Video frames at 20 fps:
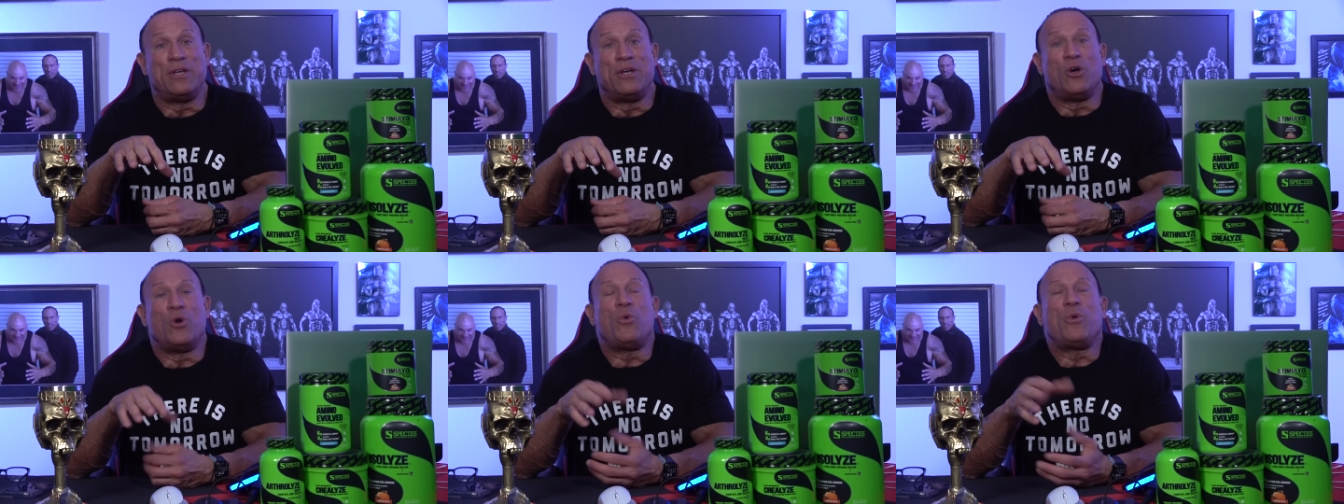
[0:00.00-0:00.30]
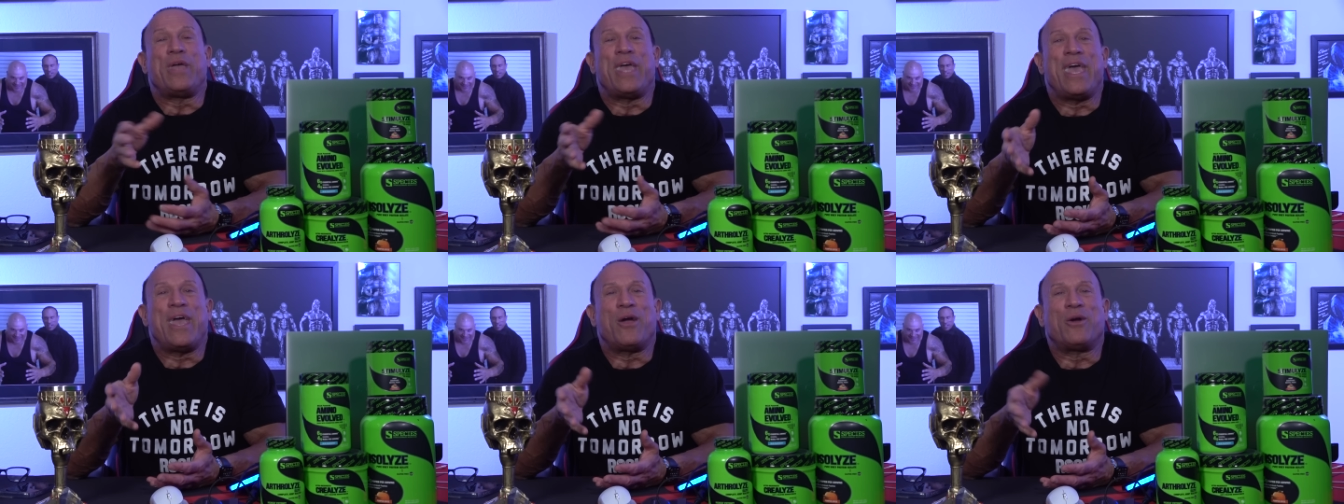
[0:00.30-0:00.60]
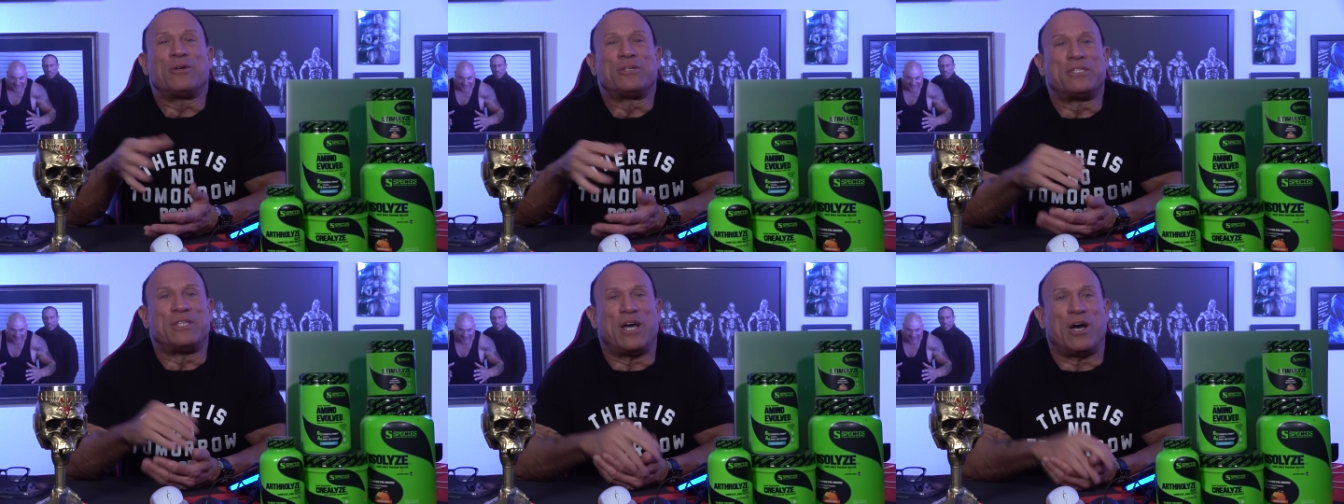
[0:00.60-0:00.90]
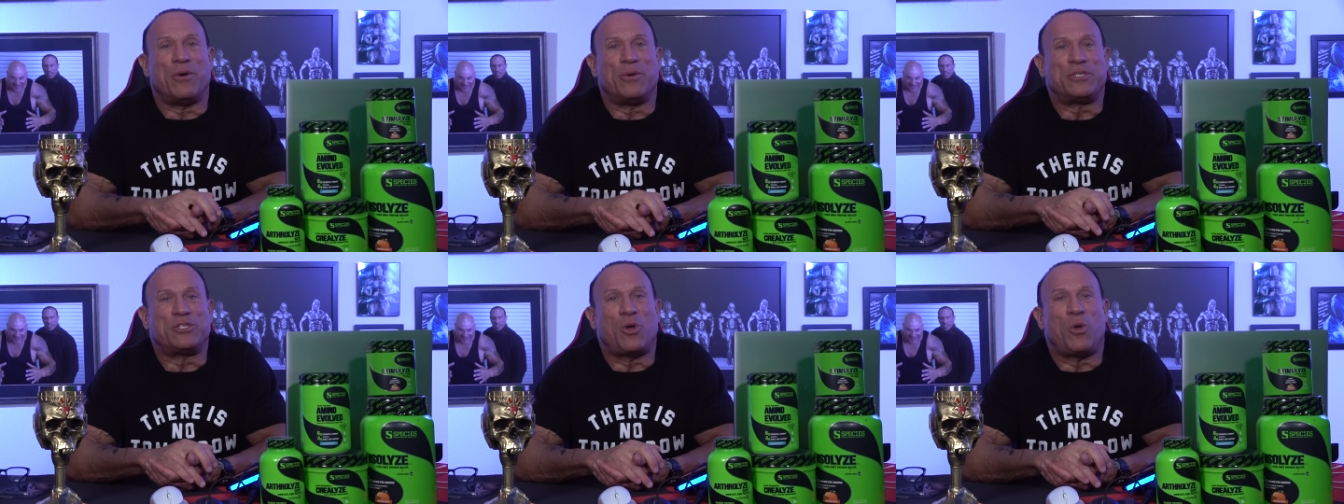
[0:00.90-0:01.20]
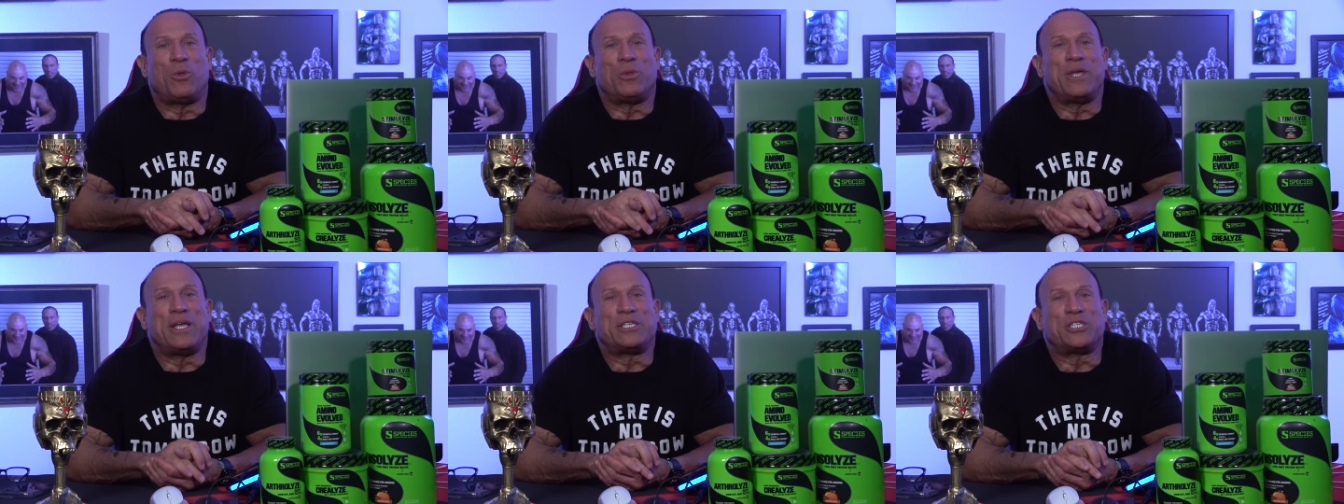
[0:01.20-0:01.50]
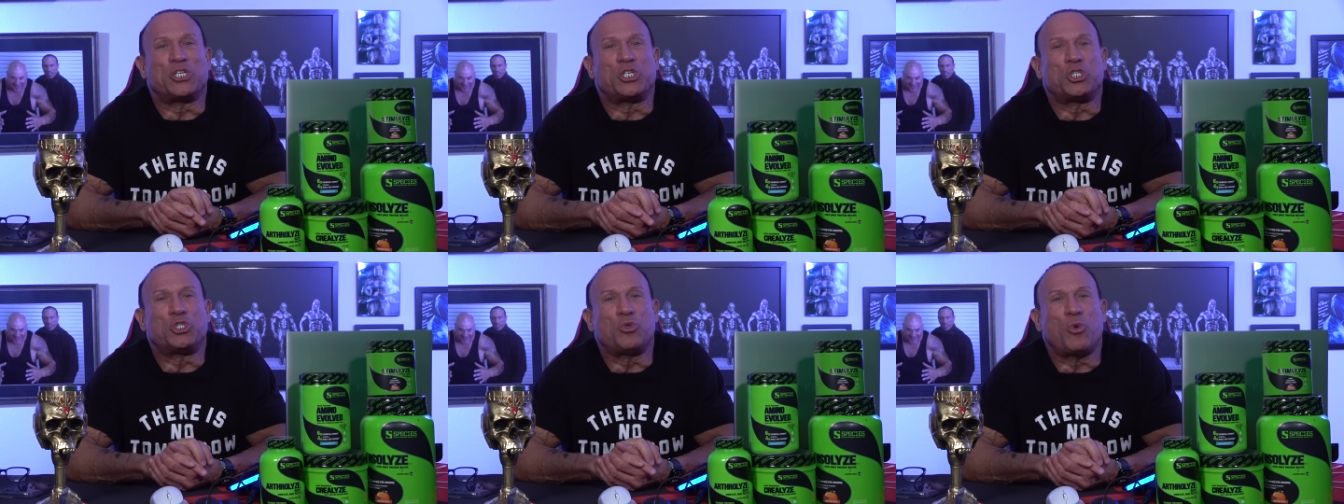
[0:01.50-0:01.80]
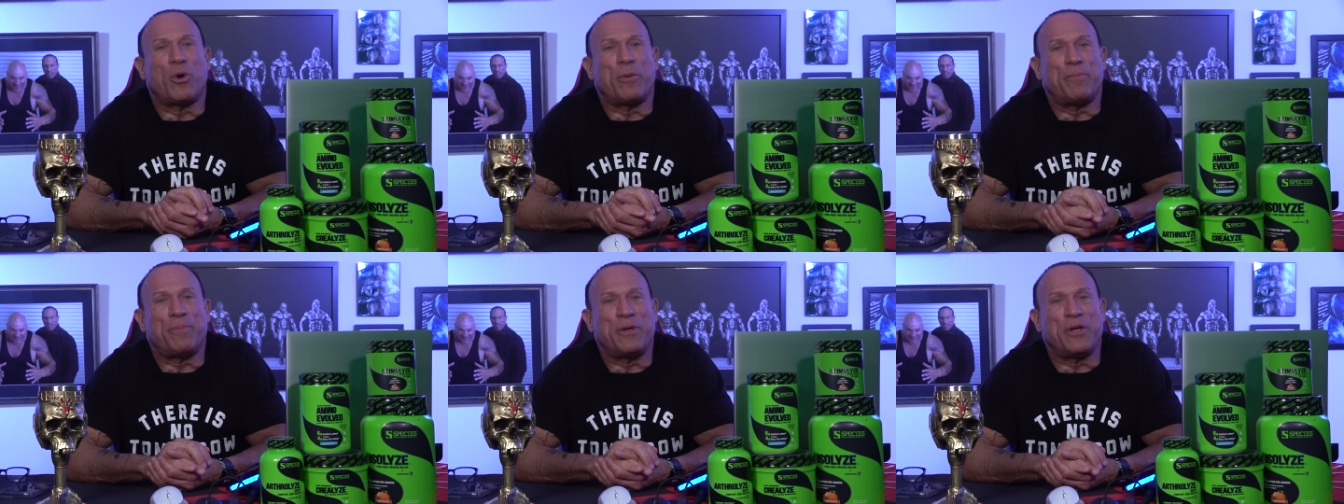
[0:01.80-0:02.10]
Who cares though? It's only it's a
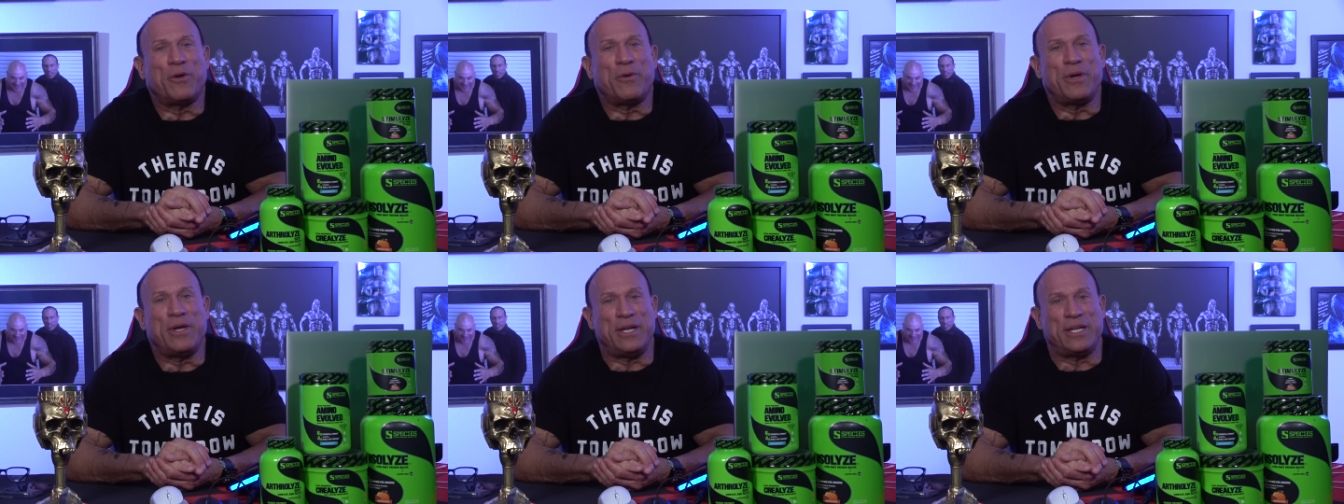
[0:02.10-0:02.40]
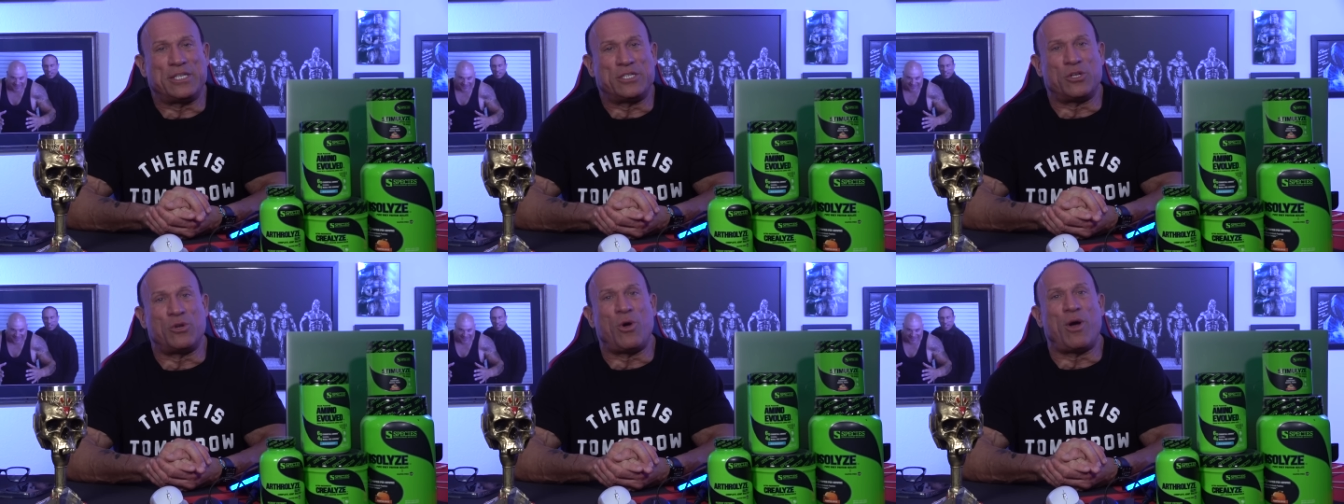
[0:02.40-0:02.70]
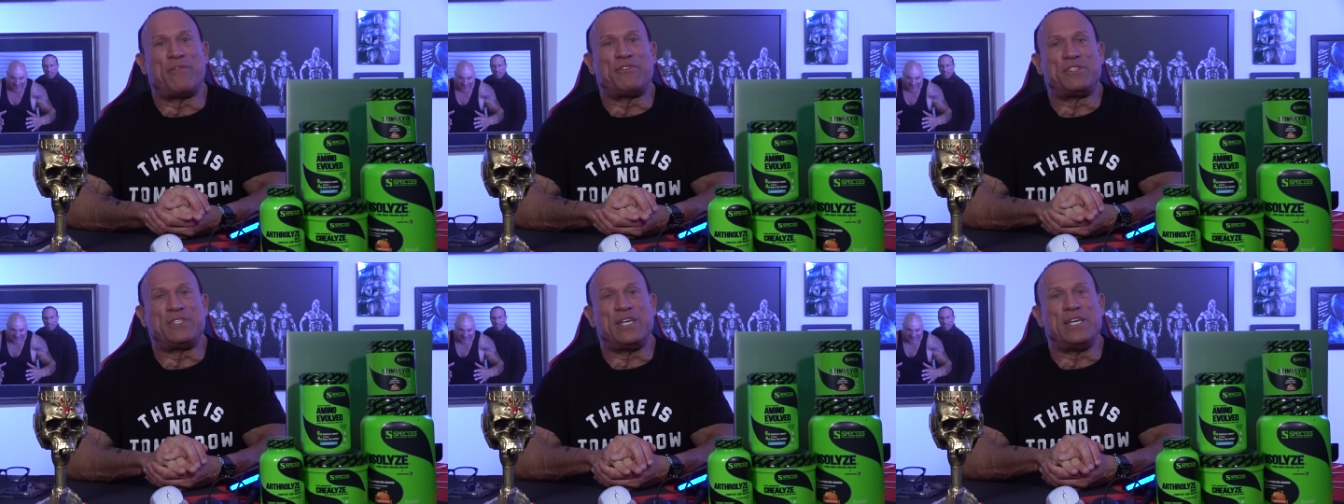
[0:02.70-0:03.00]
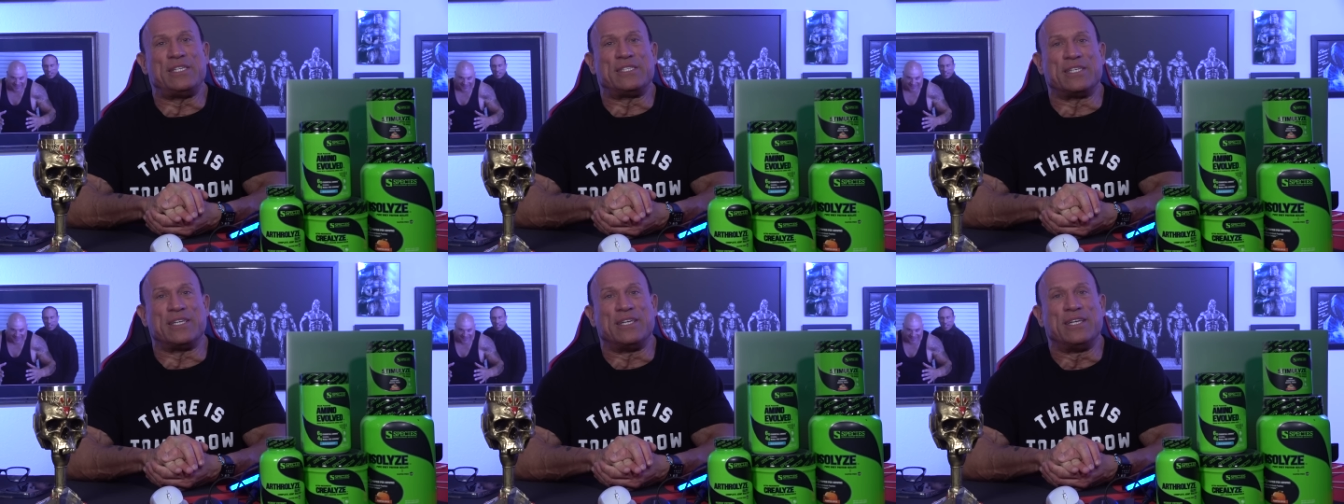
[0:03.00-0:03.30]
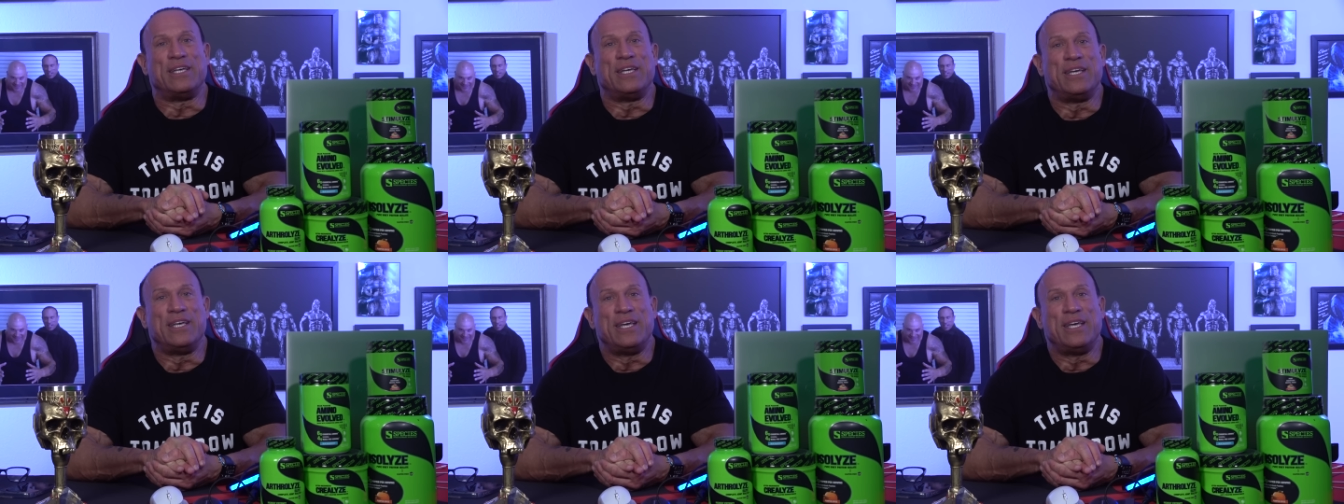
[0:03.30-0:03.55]
short period, it's an off season.